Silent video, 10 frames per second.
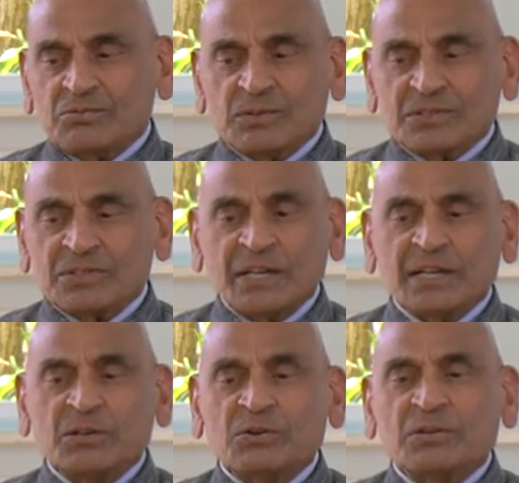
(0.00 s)
was
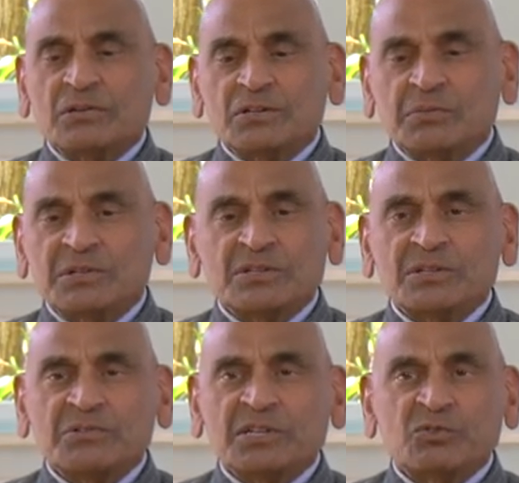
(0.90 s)
saying, you can dismiss
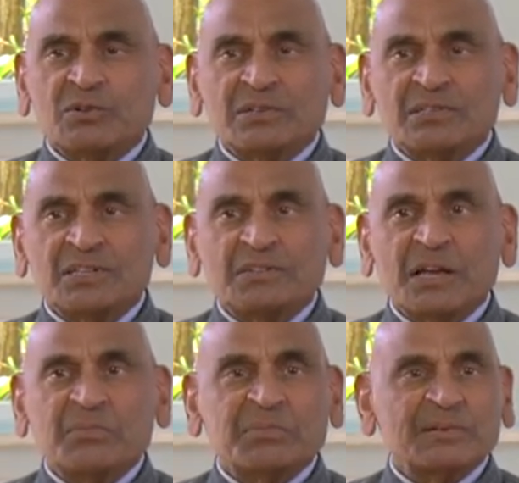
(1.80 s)
the rituals, the
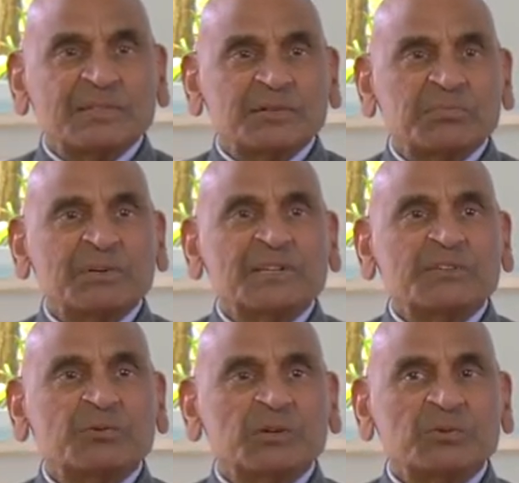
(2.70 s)
temples, the
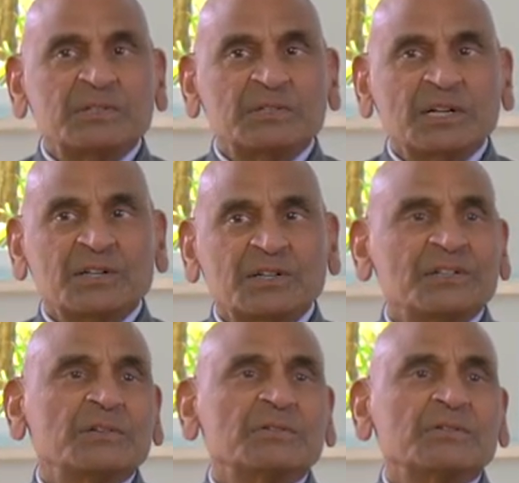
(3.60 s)
priests, but that
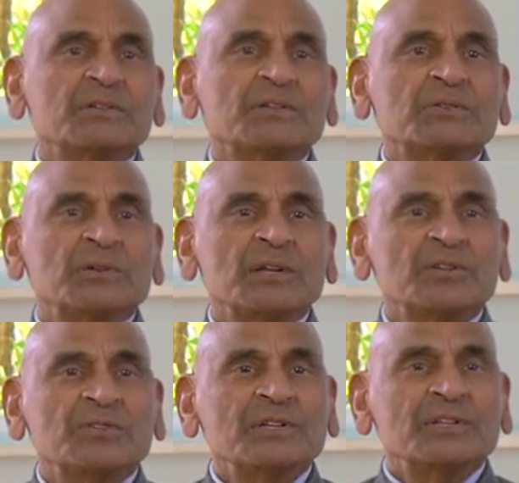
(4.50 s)

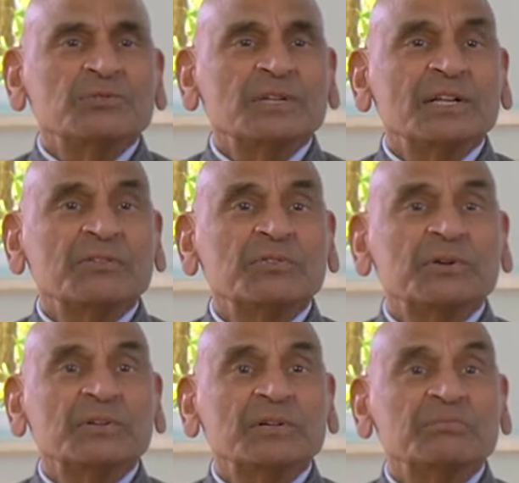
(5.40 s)
religion is really
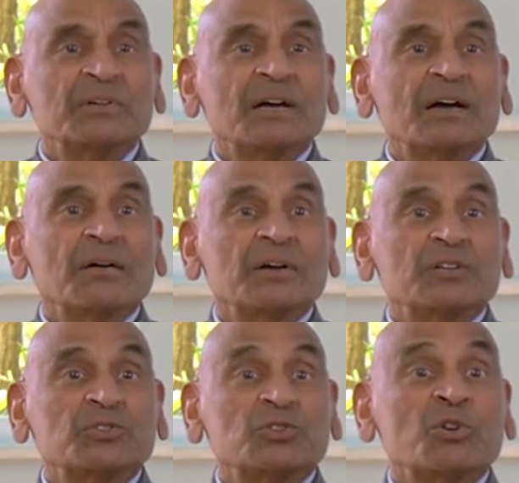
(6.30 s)
for the
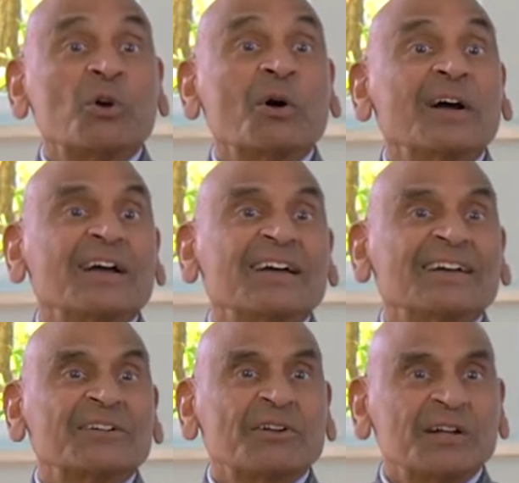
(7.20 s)
strong
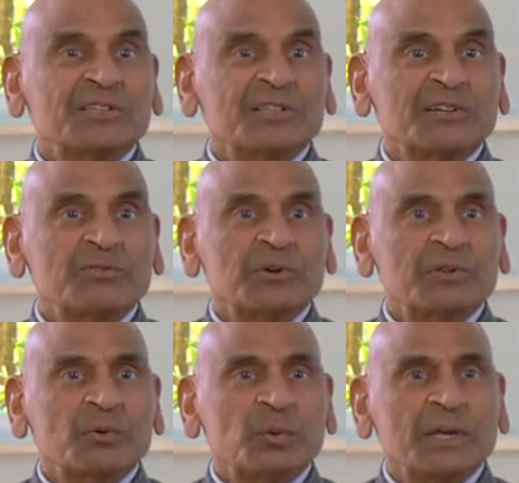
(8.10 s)
rather than for
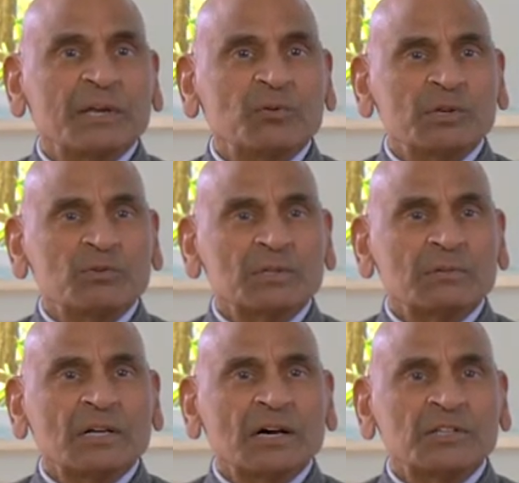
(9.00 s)
the weak, which was
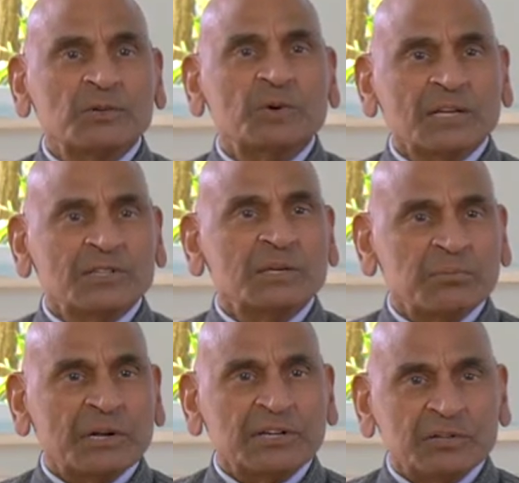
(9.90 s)
otherwise the
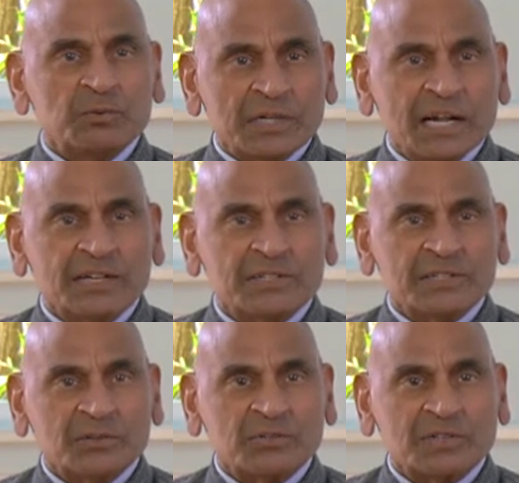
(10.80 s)
impression one gets
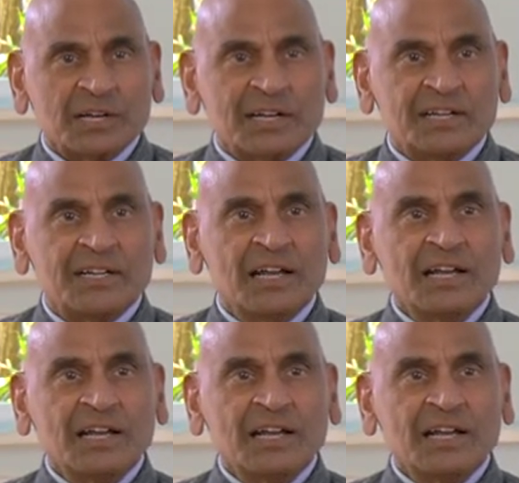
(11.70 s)
in the society,